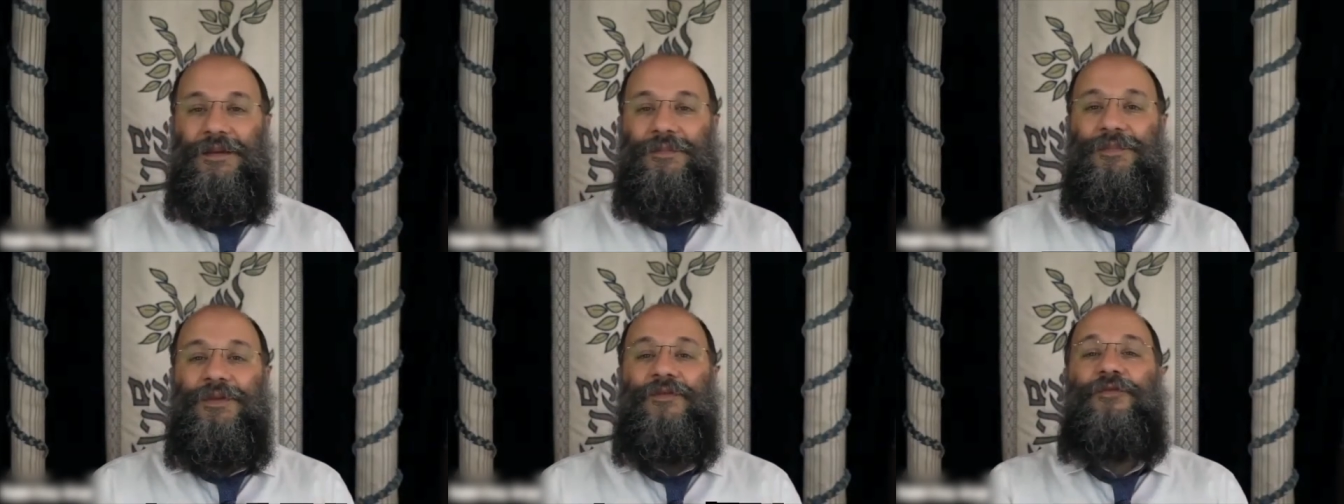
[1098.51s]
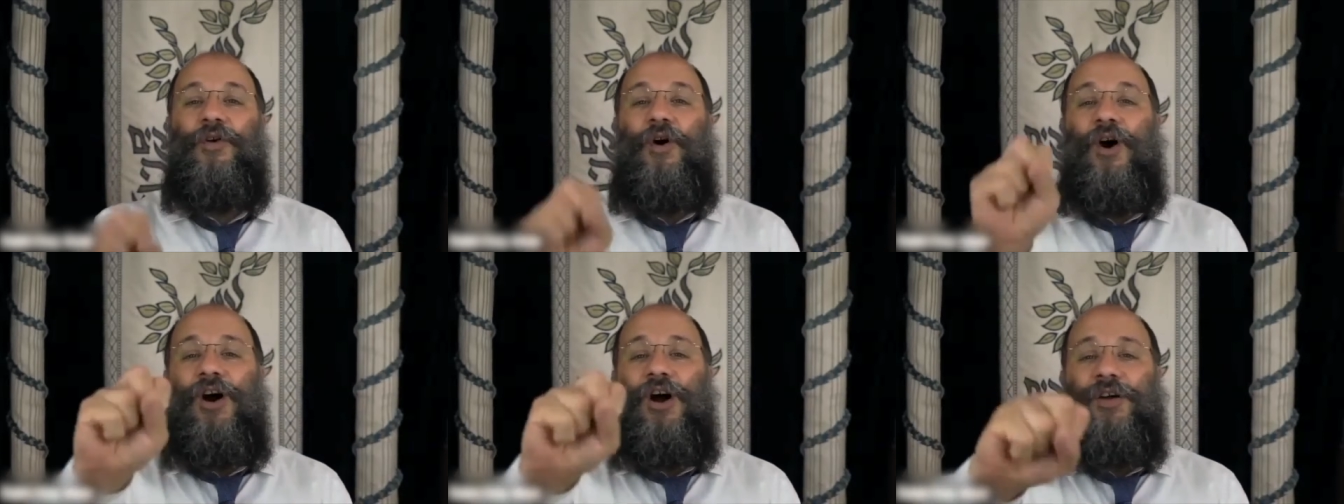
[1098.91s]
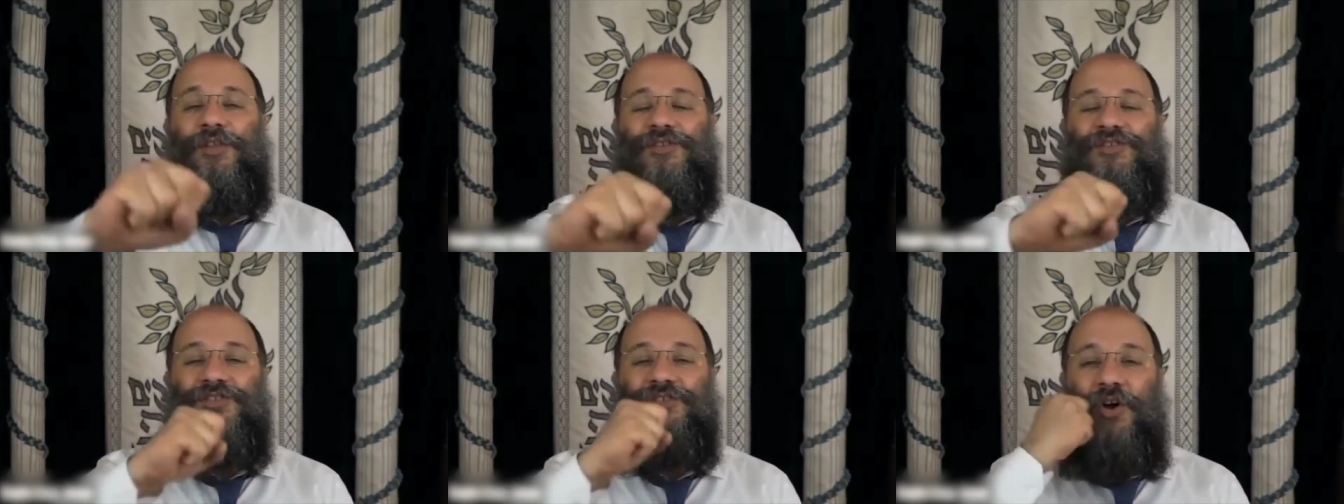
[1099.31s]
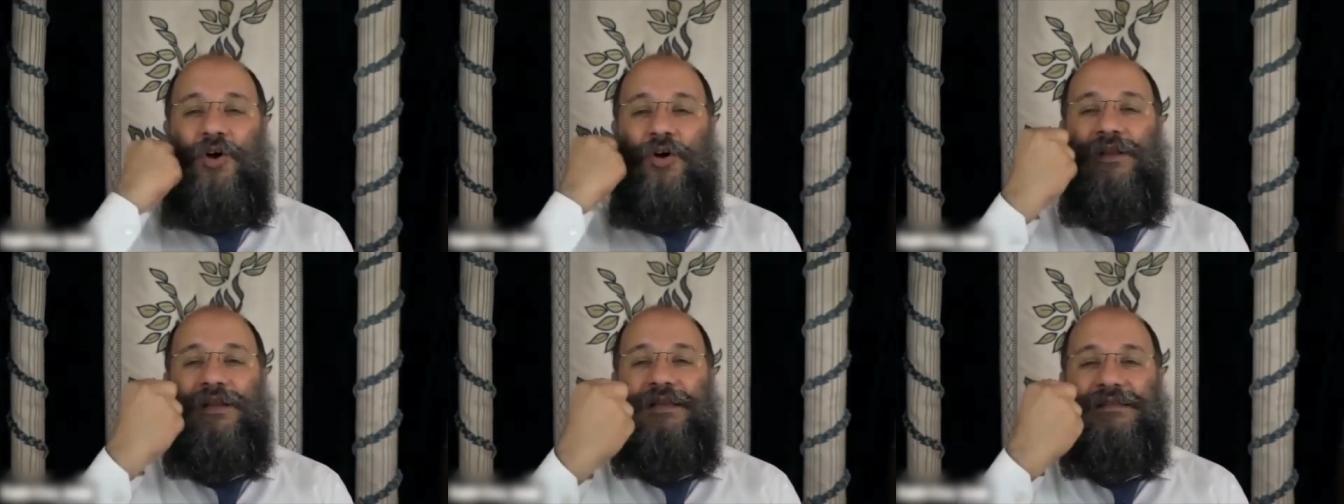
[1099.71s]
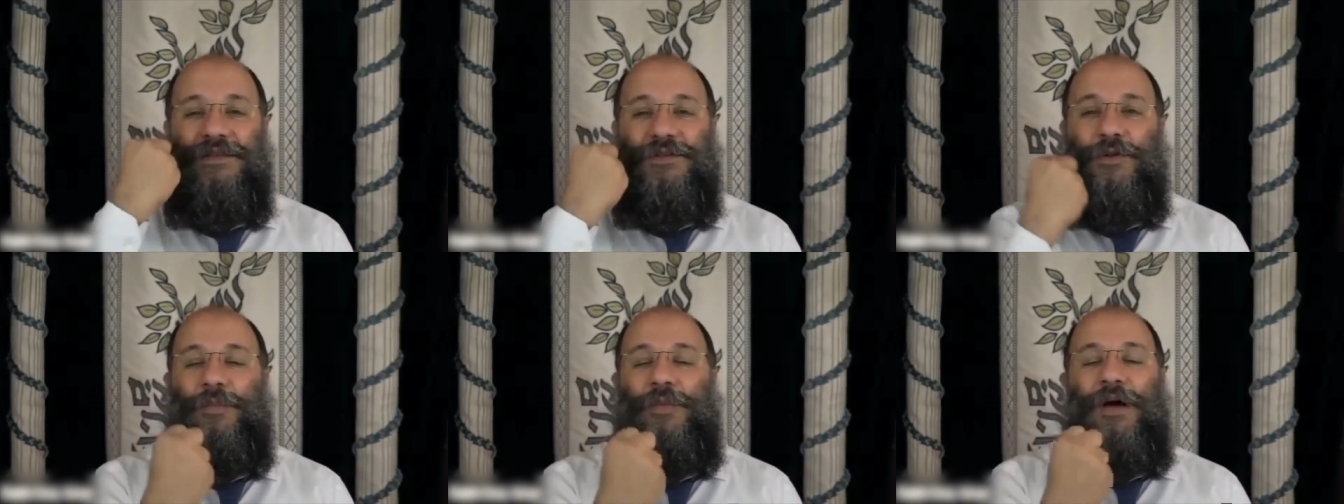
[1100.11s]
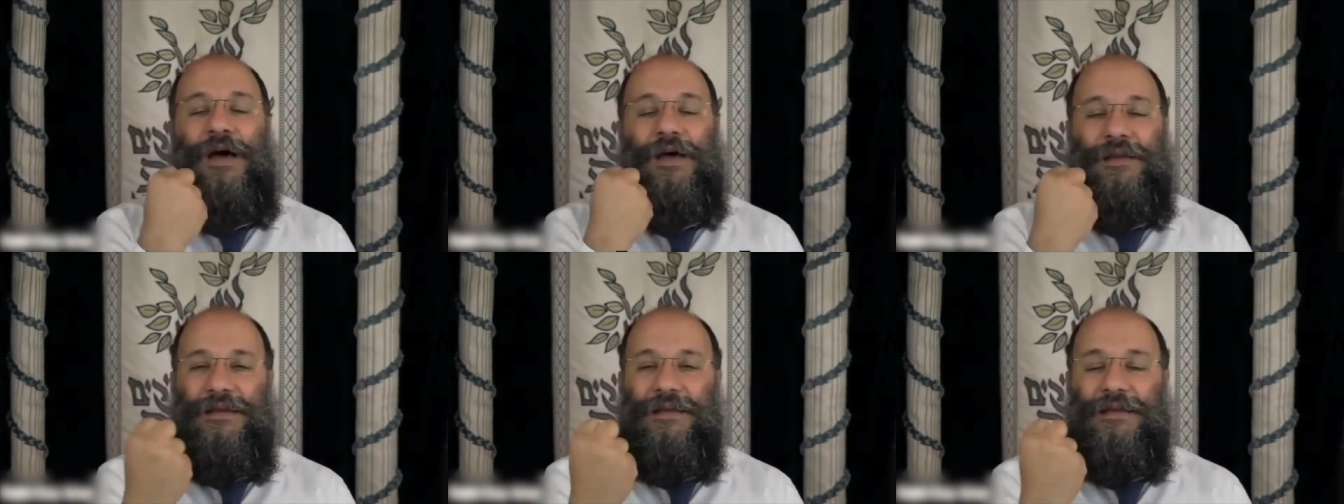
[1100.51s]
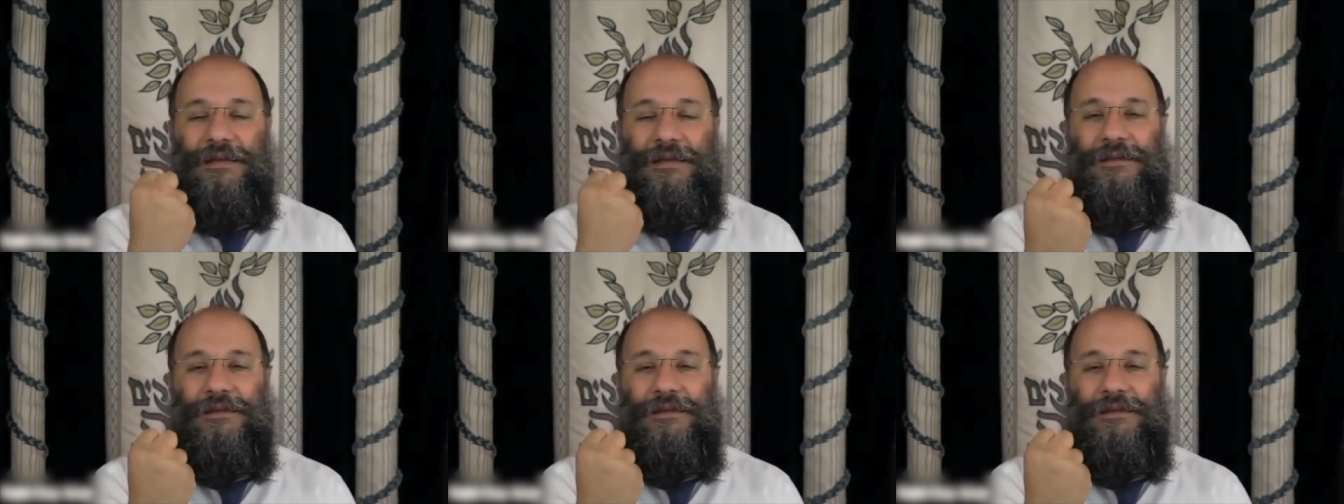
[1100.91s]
Before the soul is in the body,